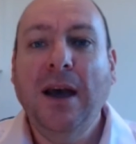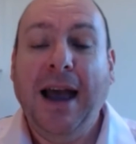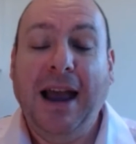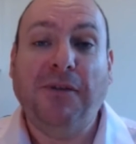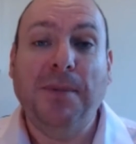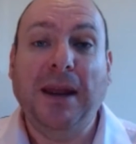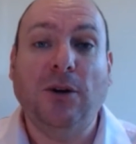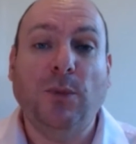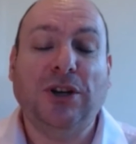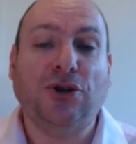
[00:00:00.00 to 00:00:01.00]
And from then
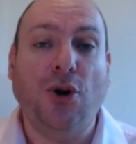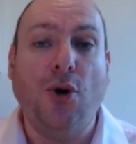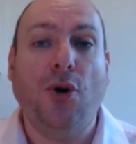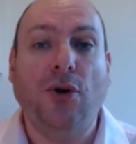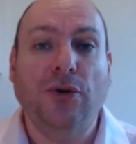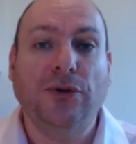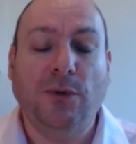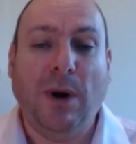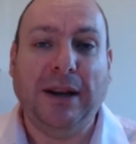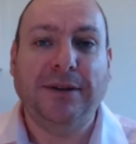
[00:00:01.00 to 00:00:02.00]
on, we saw
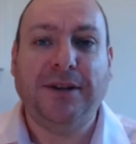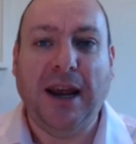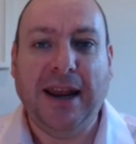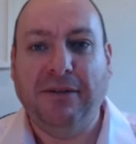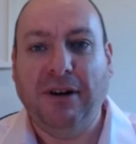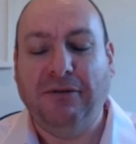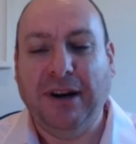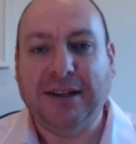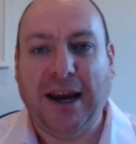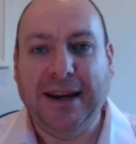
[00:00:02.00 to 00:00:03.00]
the 110 area
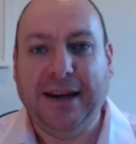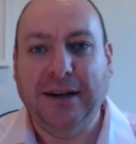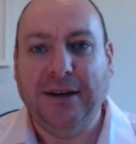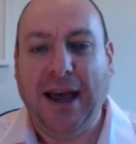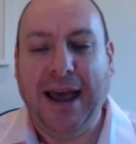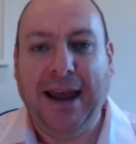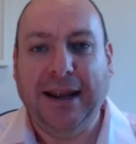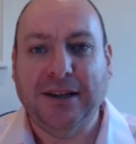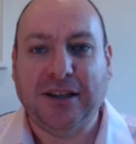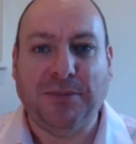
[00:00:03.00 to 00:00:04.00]
retaken,
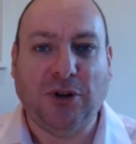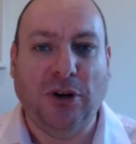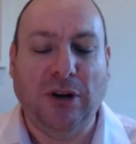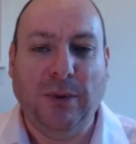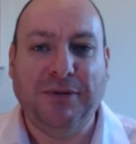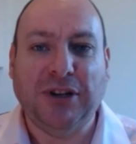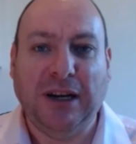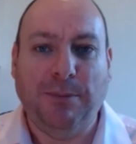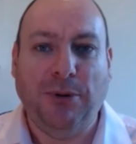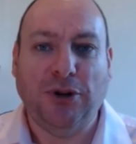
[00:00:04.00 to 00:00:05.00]
and subsequently we've
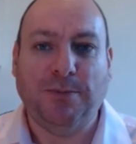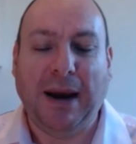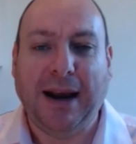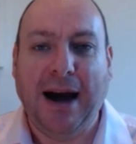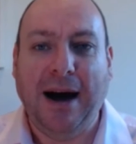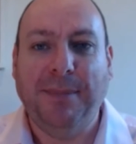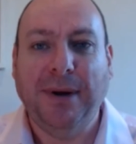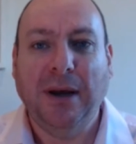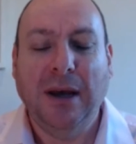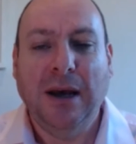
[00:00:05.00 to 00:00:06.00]
seen a push back up.
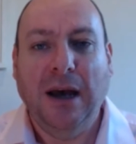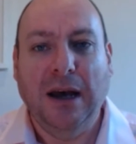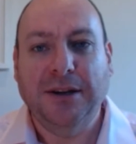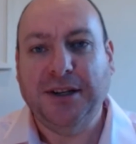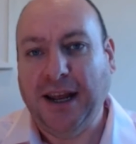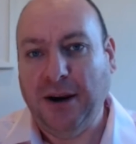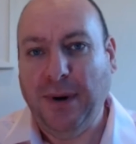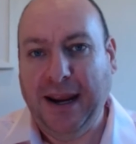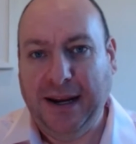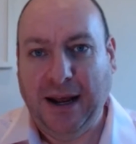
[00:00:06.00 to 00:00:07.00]
And today
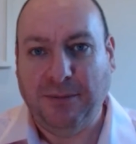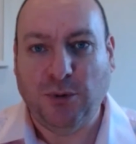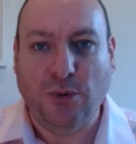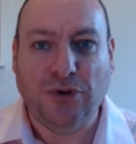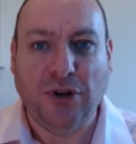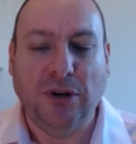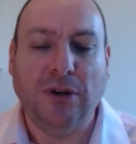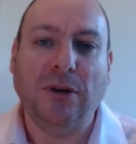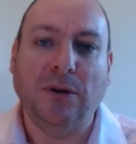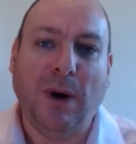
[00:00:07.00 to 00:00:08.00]
we're hitting up towards
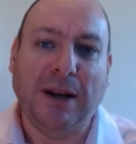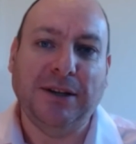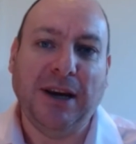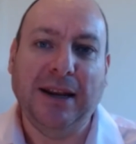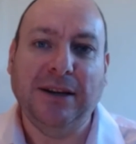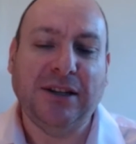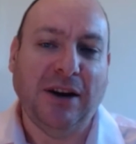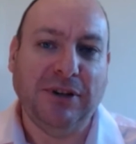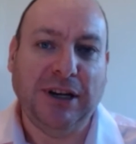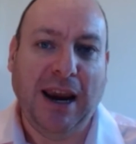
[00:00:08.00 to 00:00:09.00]
the
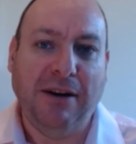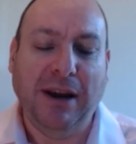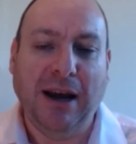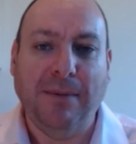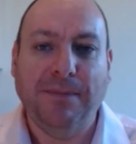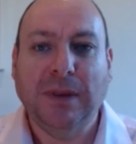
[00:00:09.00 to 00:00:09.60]
110.70 area.